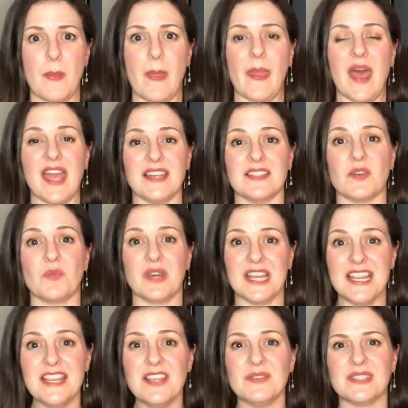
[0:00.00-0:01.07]
And when
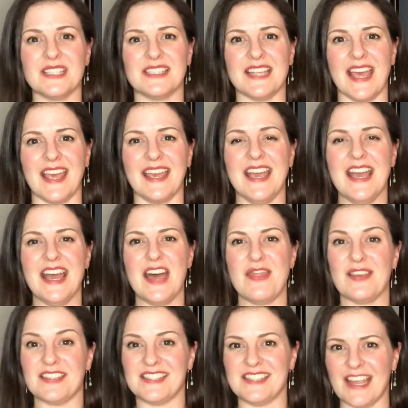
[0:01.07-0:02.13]
he used to say
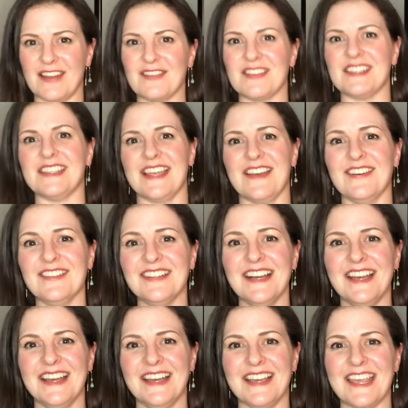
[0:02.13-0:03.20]
the set of the sail,
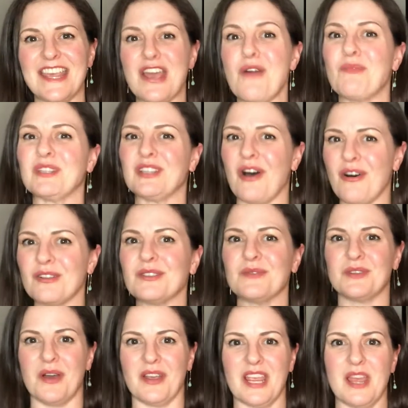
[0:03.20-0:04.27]
he was also
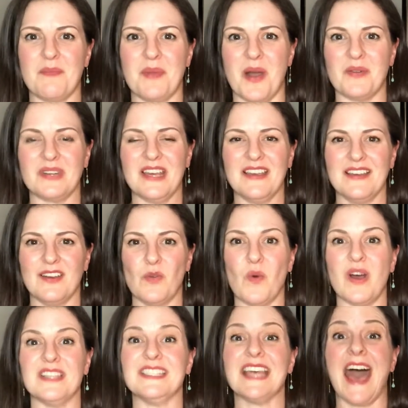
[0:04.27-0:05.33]
talking about
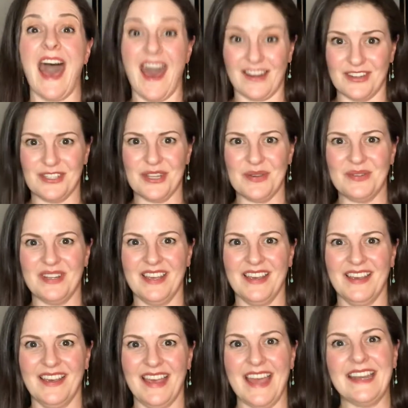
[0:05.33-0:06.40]
one's attitude
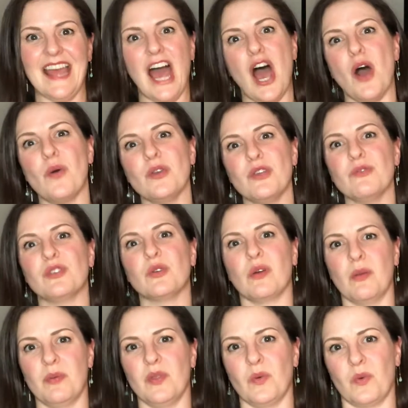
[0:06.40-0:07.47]
and how you show
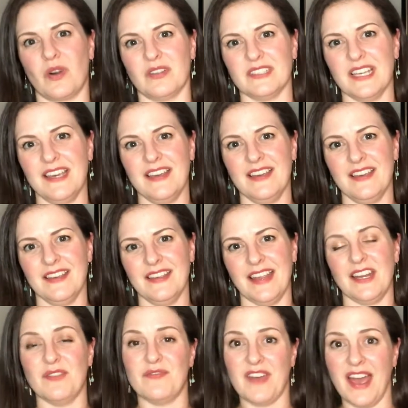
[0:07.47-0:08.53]
up in the world.
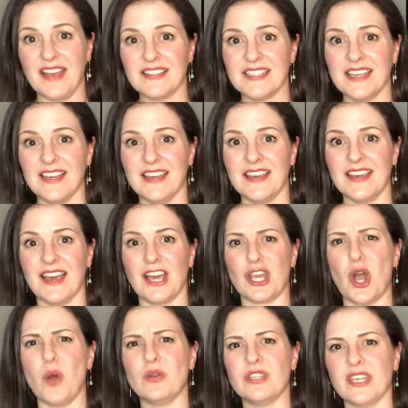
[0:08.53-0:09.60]
And in fact, a
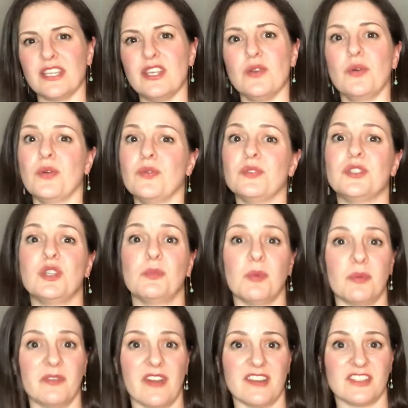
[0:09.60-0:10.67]
coach like you who's super
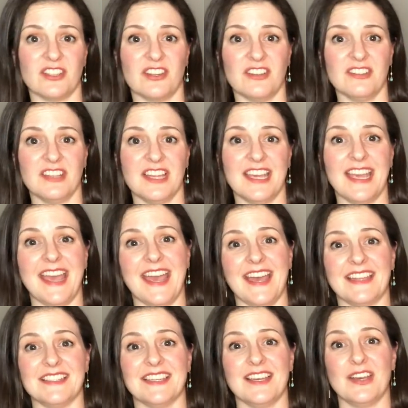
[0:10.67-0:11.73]
professional
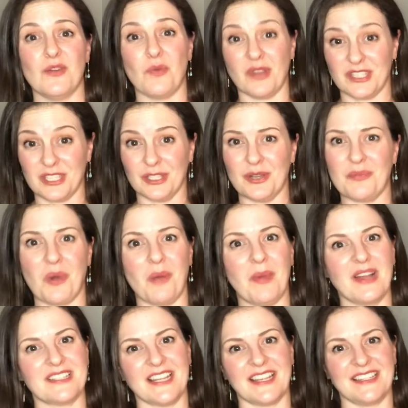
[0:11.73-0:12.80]
and wants to learn more
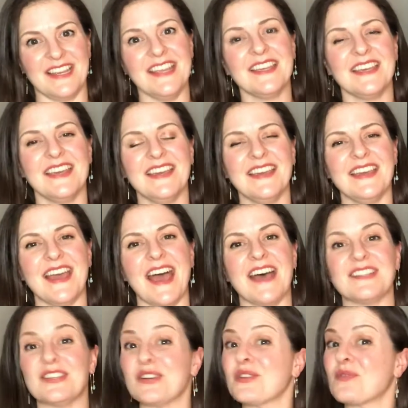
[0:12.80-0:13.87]
about technique
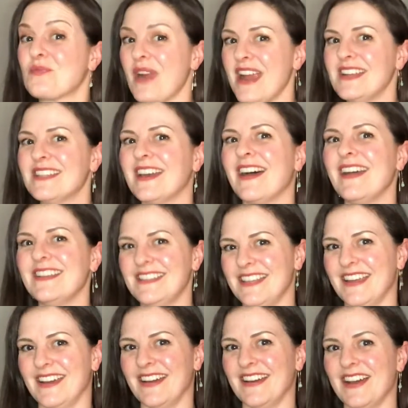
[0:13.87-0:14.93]
has a great
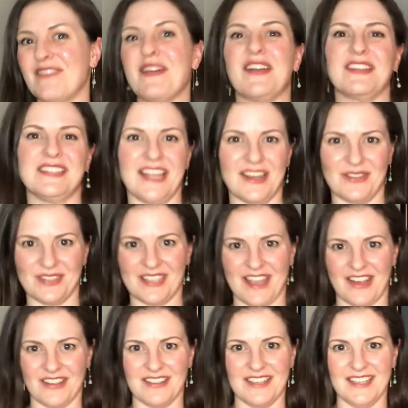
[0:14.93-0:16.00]
idea of how to set your
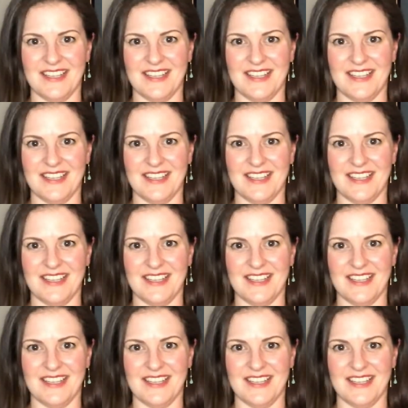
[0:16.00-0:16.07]
sail.